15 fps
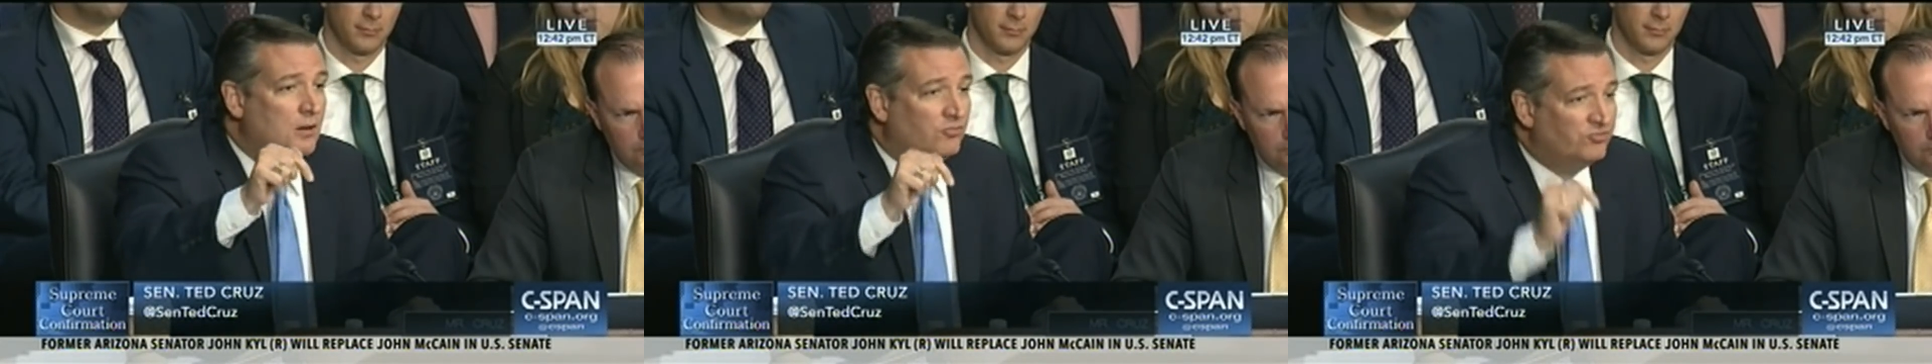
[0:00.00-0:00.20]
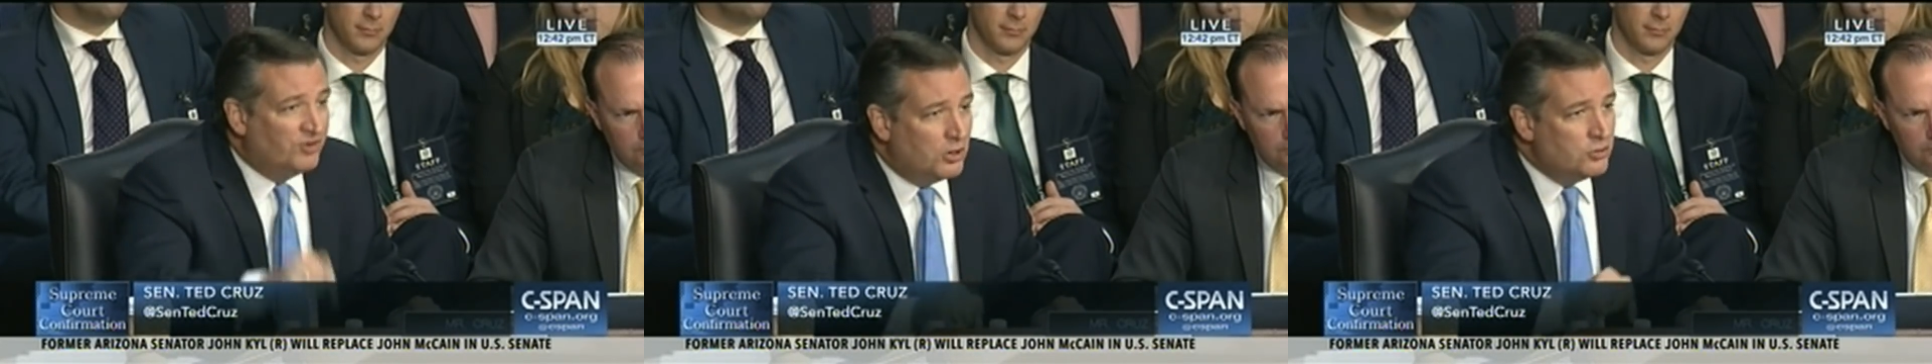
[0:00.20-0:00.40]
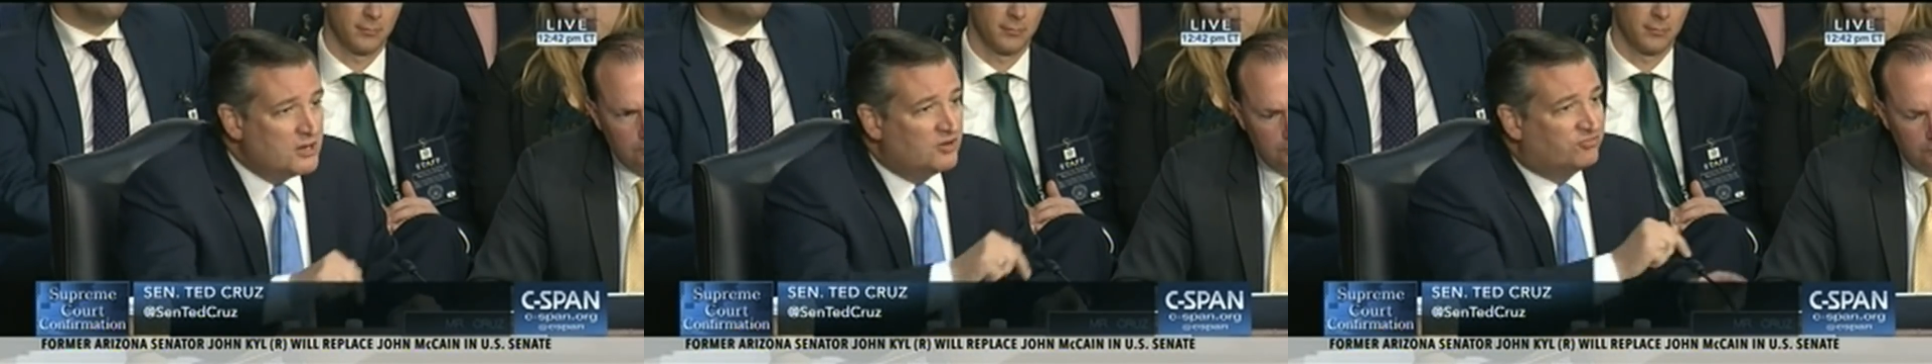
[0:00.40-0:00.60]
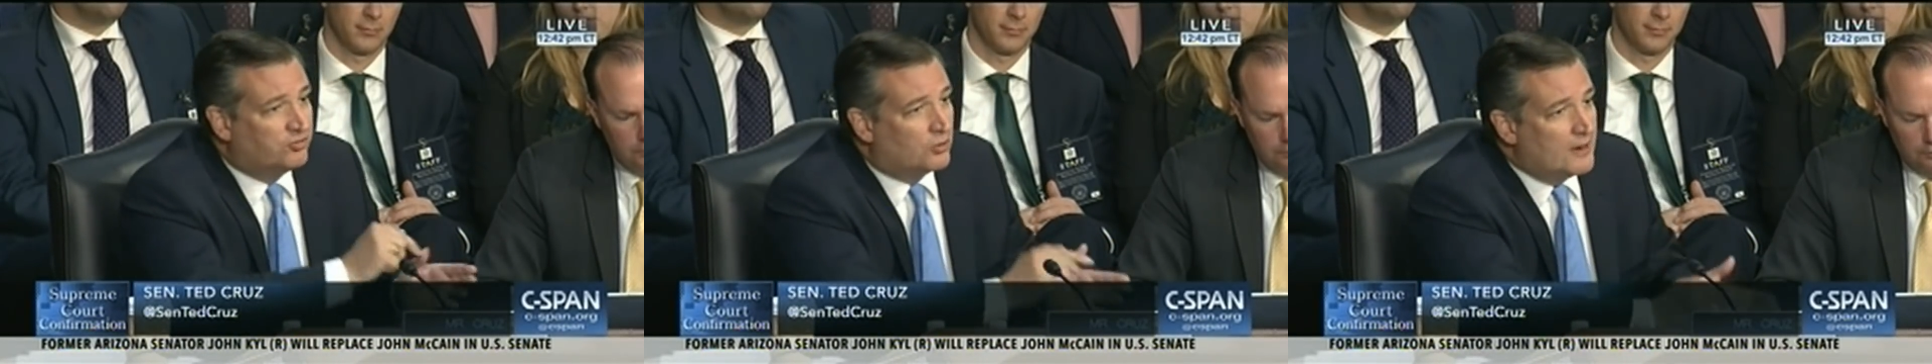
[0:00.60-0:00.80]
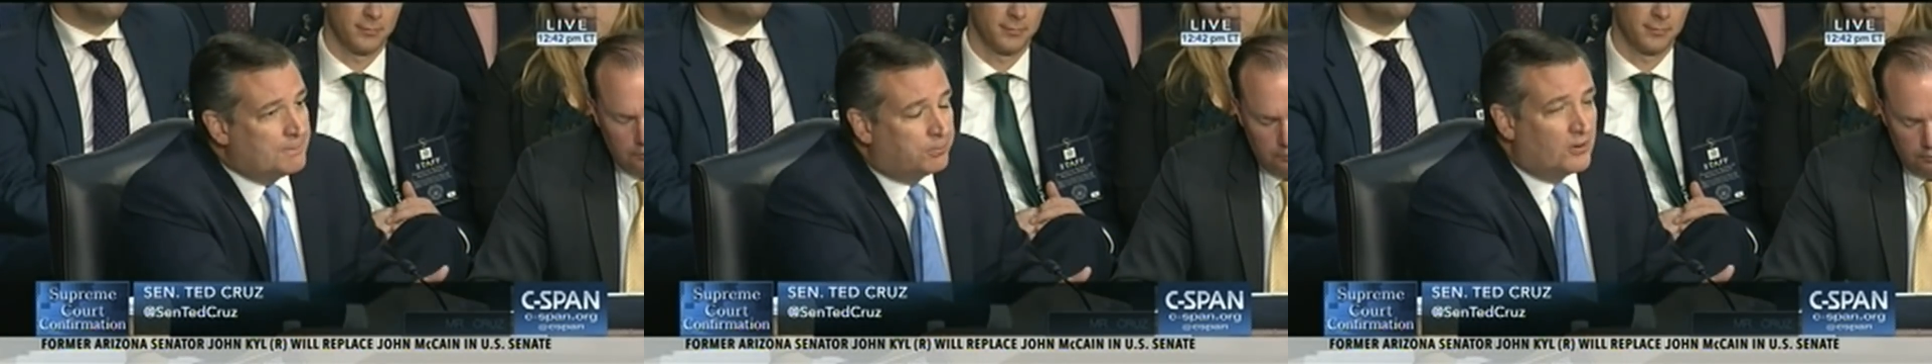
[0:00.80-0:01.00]
voted
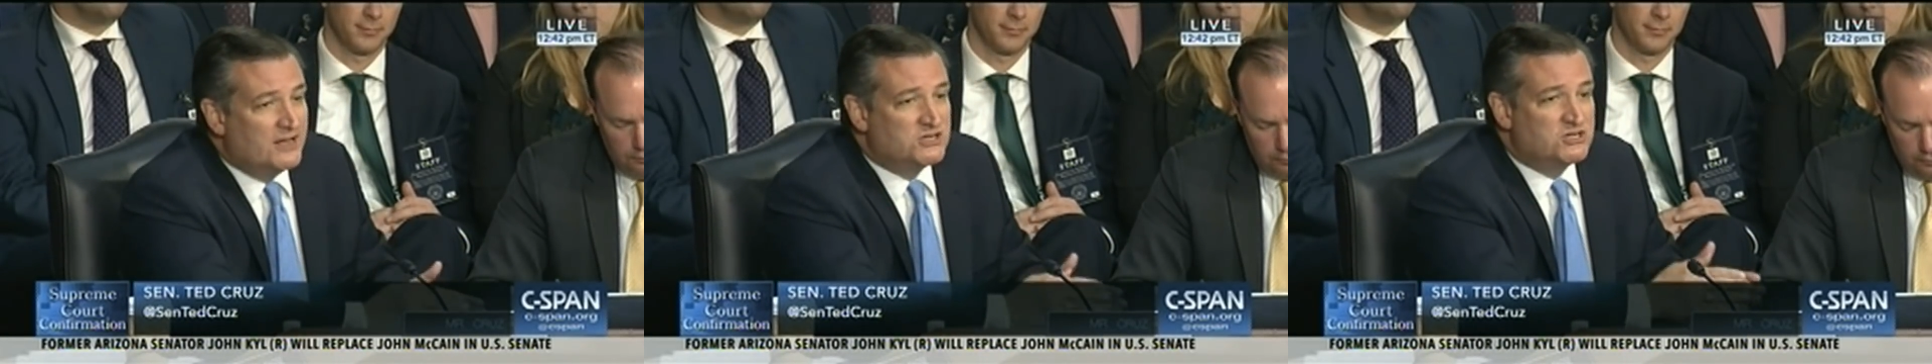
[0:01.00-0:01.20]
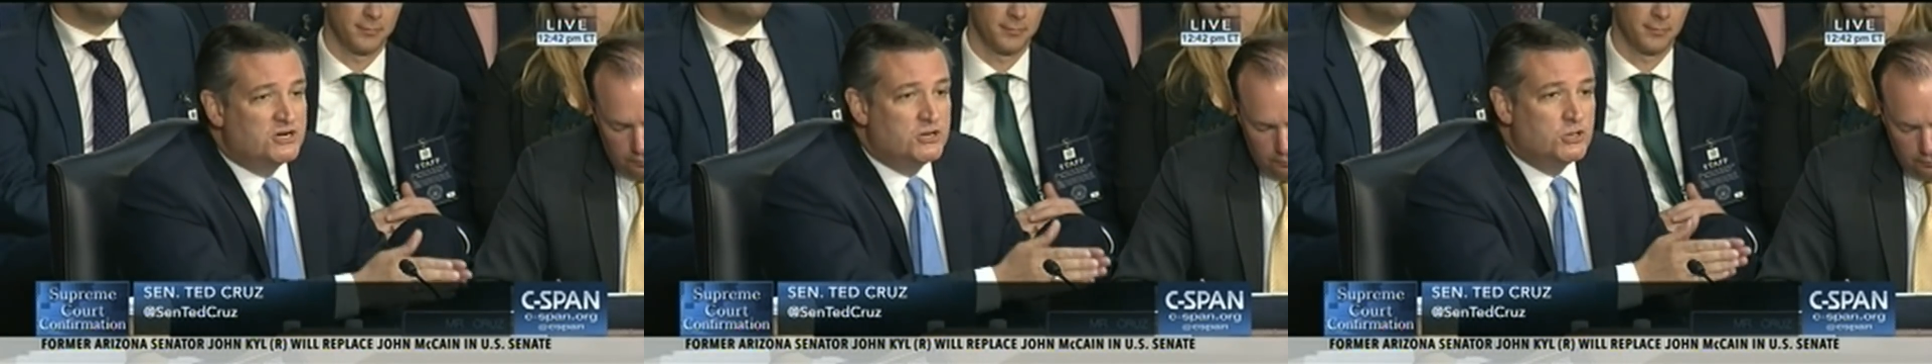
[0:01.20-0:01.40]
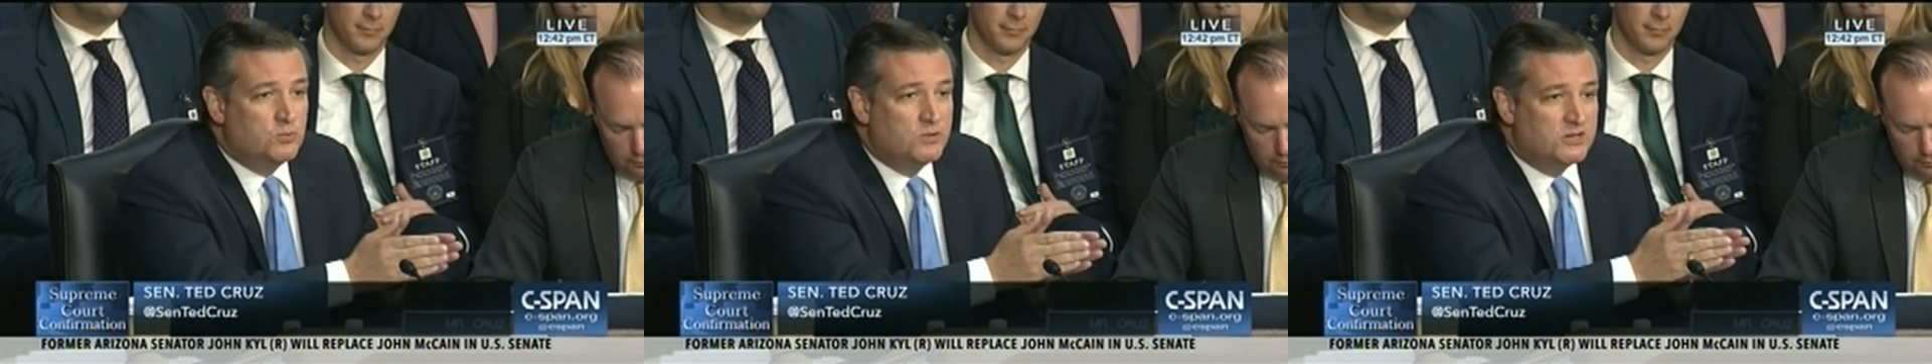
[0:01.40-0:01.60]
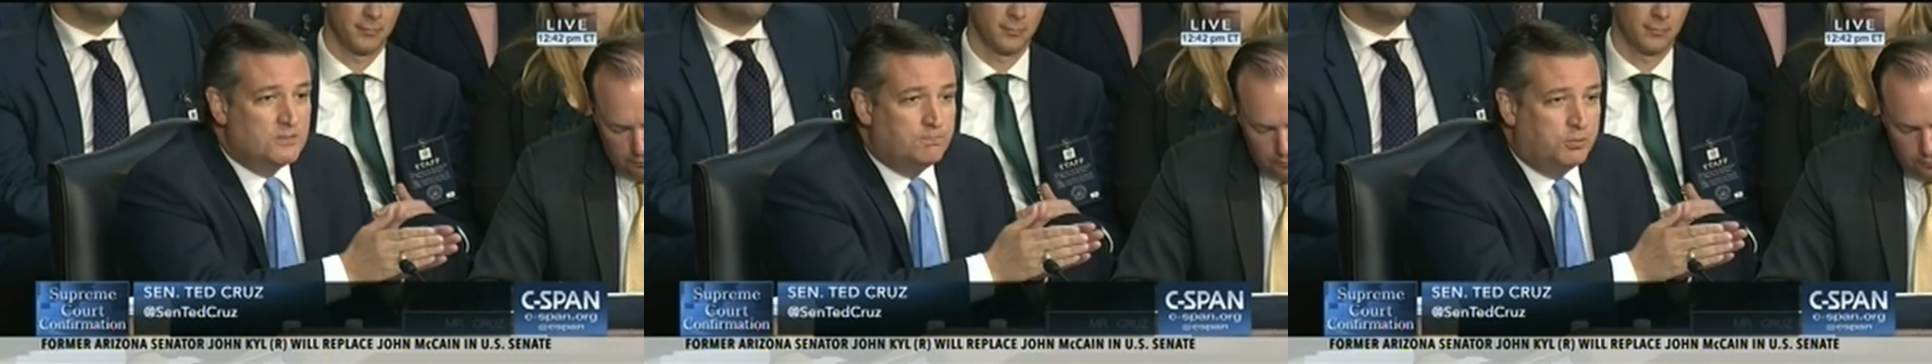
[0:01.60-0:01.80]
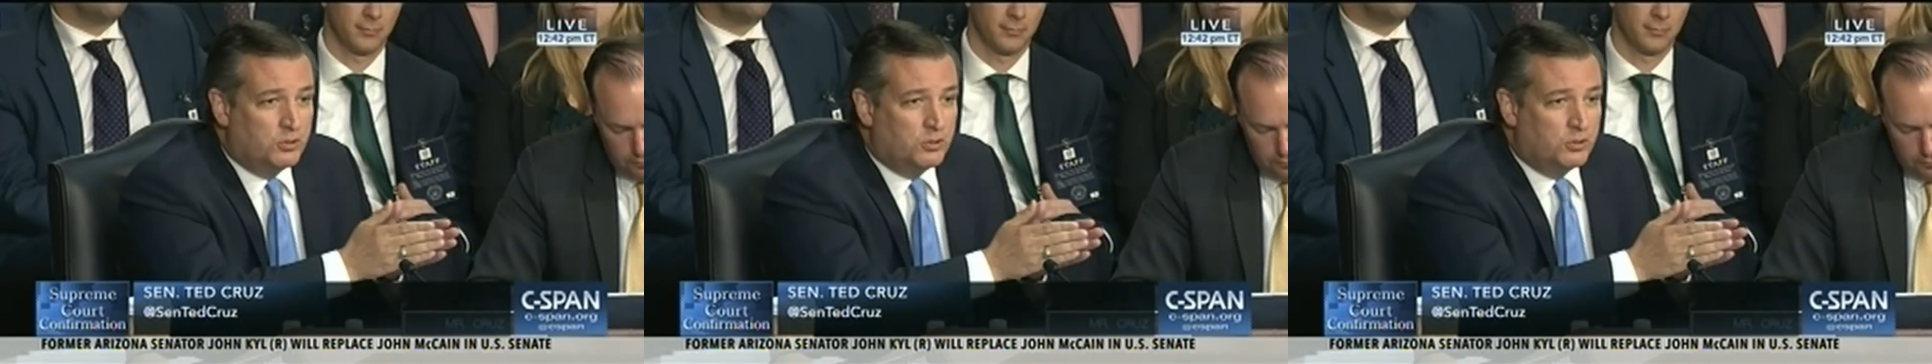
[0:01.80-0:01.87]
for a president who would